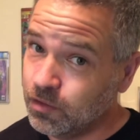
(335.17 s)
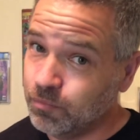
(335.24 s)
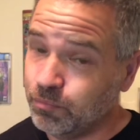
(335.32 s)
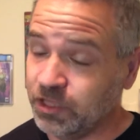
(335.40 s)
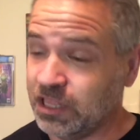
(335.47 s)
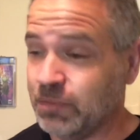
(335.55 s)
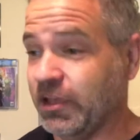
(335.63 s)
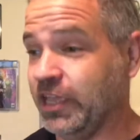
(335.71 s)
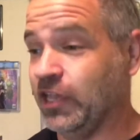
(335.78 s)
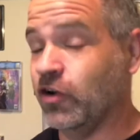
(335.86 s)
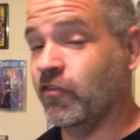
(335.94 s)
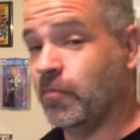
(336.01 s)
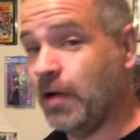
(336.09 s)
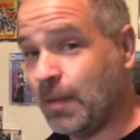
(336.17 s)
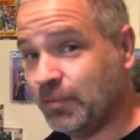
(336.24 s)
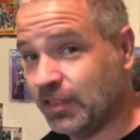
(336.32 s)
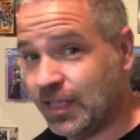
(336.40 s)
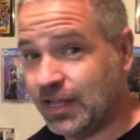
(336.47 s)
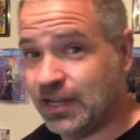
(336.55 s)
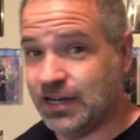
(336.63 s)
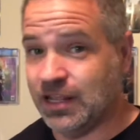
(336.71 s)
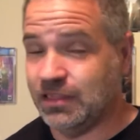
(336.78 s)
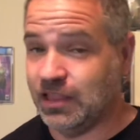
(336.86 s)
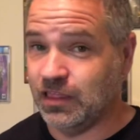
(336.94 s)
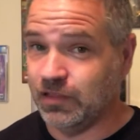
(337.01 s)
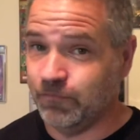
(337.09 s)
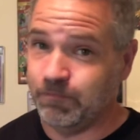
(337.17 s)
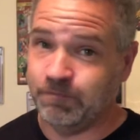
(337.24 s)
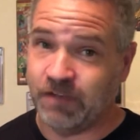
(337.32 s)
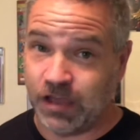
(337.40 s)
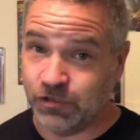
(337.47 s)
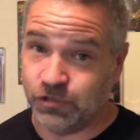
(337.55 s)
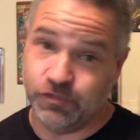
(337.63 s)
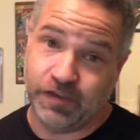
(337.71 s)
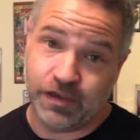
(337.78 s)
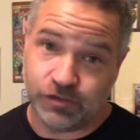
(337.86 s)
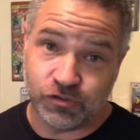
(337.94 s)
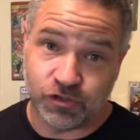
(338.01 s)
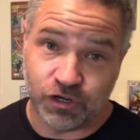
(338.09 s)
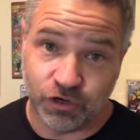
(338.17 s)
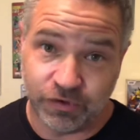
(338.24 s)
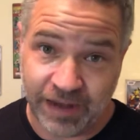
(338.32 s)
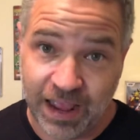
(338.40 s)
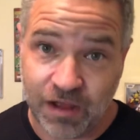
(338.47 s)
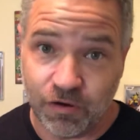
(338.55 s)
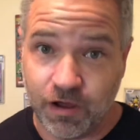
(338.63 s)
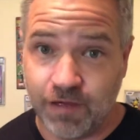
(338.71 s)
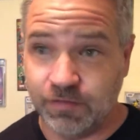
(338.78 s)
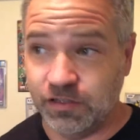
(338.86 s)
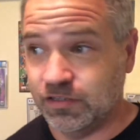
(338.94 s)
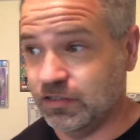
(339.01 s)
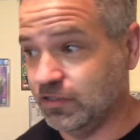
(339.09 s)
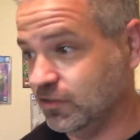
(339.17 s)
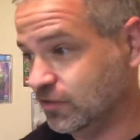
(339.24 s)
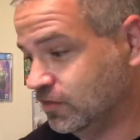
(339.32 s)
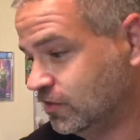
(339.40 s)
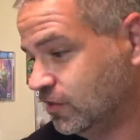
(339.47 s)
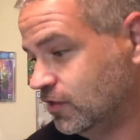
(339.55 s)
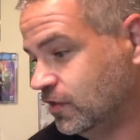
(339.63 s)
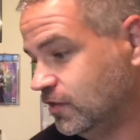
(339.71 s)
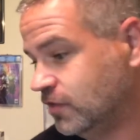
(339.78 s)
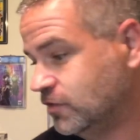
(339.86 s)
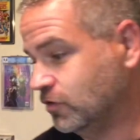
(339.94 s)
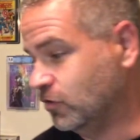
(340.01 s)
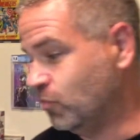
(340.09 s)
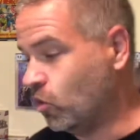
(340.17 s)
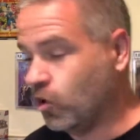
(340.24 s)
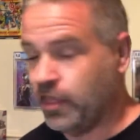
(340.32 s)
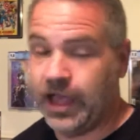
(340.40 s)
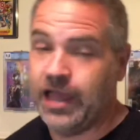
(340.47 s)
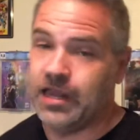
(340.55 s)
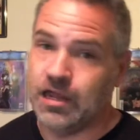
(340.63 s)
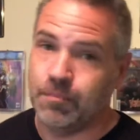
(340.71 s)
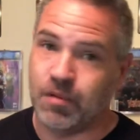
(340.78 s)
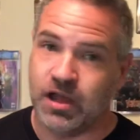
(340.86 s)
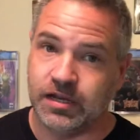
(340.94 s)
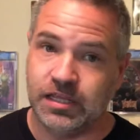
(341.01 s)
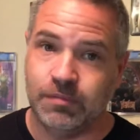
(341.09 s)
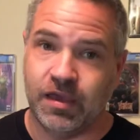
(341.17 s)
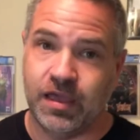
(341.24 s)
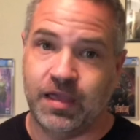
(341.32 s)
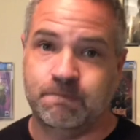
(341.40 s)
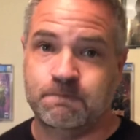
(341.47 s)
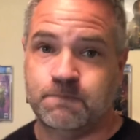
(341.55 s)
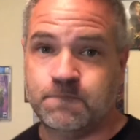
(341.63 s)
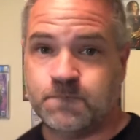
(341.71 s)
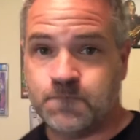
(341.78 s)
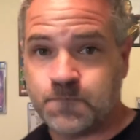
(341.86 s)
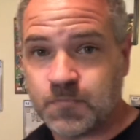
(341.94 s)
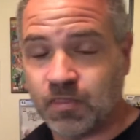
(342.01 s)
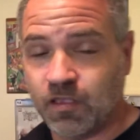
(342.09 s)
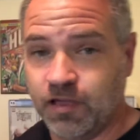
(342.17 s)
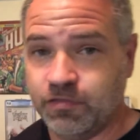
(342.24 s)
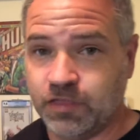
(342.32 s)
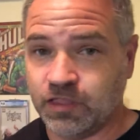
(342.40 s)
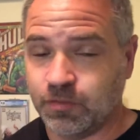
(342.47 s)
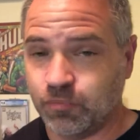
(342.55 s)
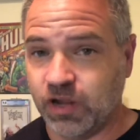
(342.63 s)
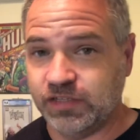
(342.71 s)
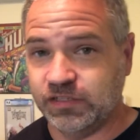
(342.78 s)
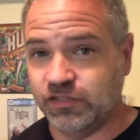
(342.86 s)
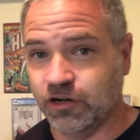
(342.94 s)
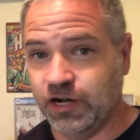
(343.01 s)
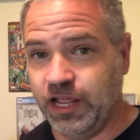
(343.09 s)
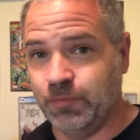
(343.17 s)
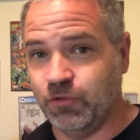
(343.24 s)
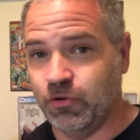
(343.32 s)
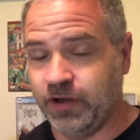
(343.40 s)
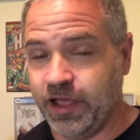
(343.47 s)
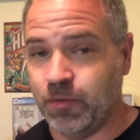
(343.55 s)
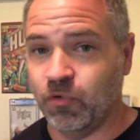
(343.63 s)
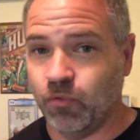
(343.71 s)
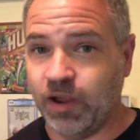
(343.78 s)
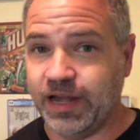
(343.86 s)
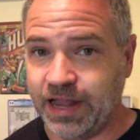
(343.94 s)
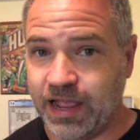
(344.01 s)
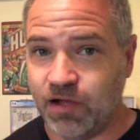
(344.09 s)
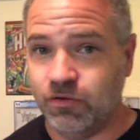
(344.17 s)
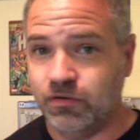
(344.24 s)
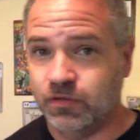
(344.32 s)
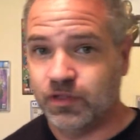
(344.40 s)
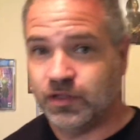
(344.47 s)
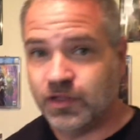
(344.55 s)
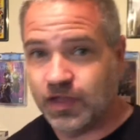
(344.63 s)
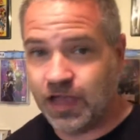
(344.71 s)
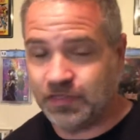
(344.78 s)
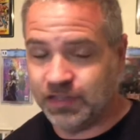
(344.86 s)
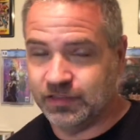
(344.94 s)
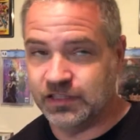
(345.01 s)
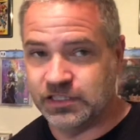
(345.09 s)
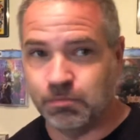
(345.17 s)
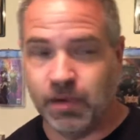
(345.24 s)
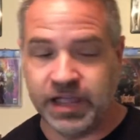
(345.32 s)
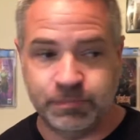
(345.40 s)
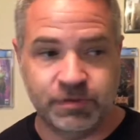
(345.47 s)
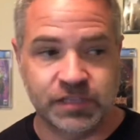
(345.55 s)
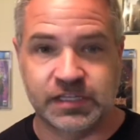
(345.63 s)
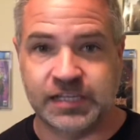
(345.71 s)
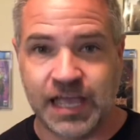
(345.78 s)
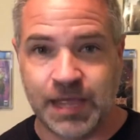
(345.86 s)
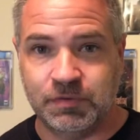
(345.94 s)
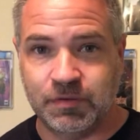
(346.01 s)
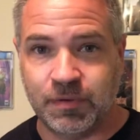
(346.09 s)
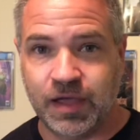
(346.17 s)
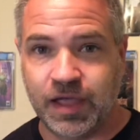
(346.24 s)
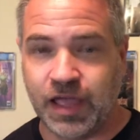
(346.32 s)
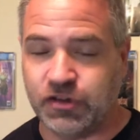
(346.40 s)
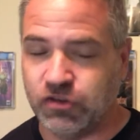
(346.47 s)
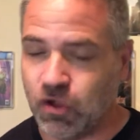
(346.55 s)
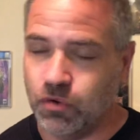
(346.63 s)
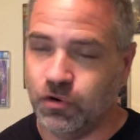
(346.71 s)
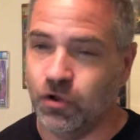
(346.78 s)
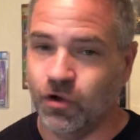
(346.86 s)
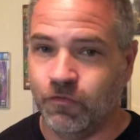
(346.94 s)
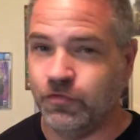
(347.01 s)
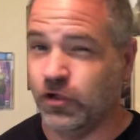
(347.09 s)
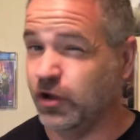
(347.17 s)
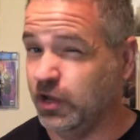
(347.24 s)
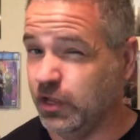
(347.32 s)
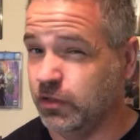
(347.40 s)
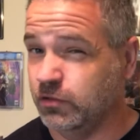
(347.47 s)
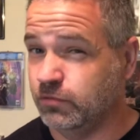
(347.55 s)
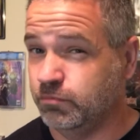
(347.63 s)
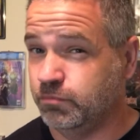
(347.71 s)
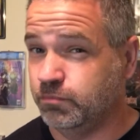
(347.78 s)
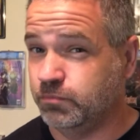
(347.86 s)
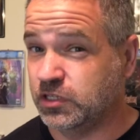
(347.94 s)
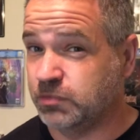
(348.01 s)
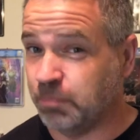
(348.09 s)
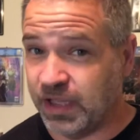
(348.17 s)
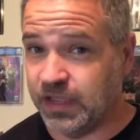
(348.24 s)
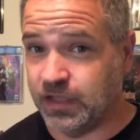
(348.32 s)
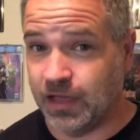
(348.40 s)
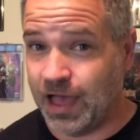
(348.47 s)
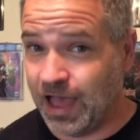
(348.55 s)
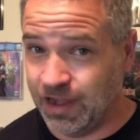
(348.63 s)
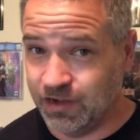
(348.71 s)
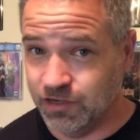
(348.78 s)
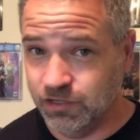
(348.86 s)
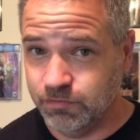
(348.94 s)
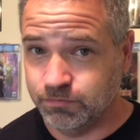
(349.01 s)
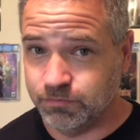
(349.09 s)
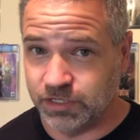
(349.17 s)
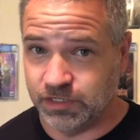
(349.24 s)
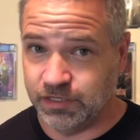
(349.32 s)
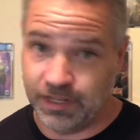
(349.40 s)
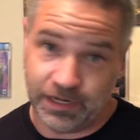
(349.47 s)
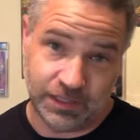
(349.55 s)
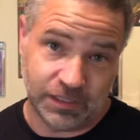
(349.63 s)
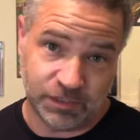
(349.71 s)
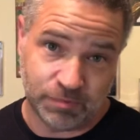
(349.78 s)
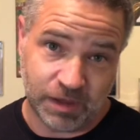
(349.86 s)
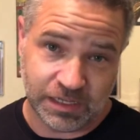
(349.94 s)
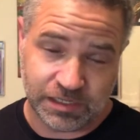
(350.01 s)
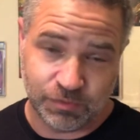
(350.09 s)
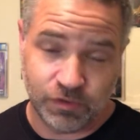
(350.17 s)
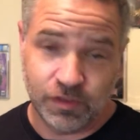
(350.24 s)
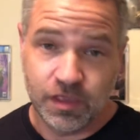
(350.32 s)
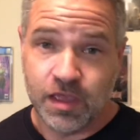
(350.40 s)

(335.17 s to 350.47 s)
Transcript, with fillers: but they might get overpopulated and then the values are gonna go down, obviously. So the more that end up on eBay, I think the prices are gonna end up going down, but right now, I think this might be the time to buy. I don't know if they're gonna spike higher, but anything's possible.